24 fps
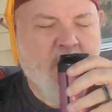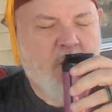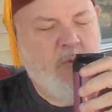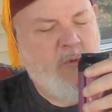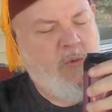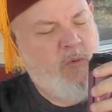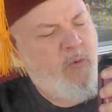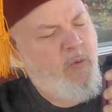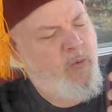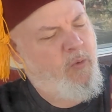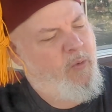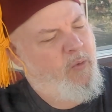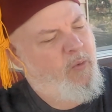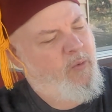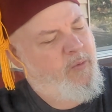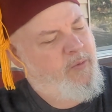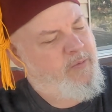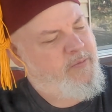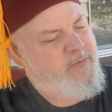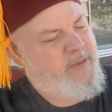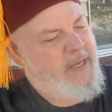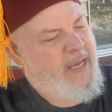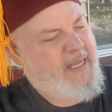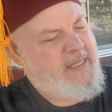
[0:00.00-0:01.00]
Ooh,
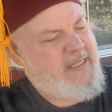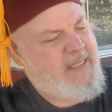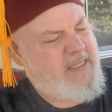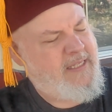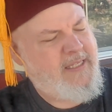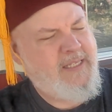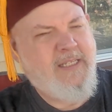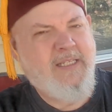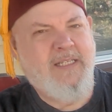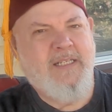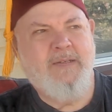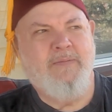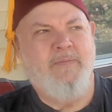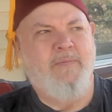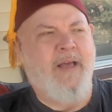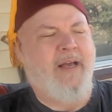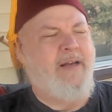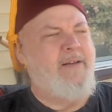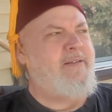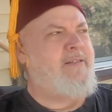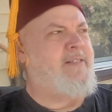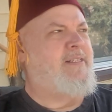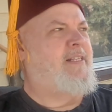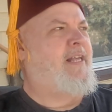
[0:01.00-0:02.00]
that
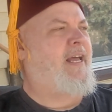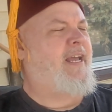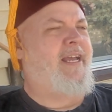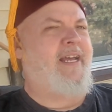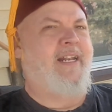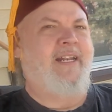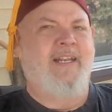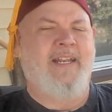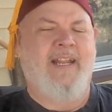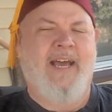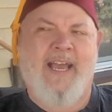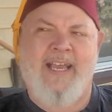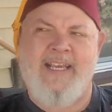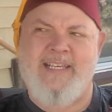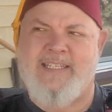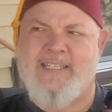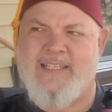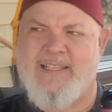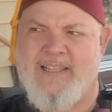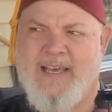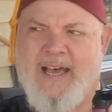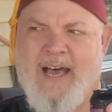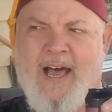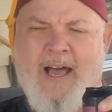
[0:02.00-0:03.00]
smells like a
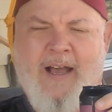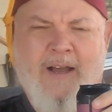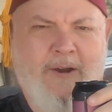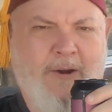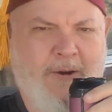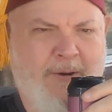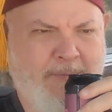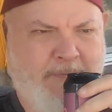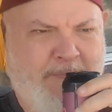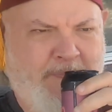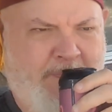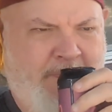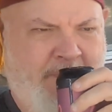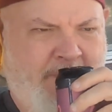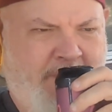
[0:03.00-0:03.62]
nice lager.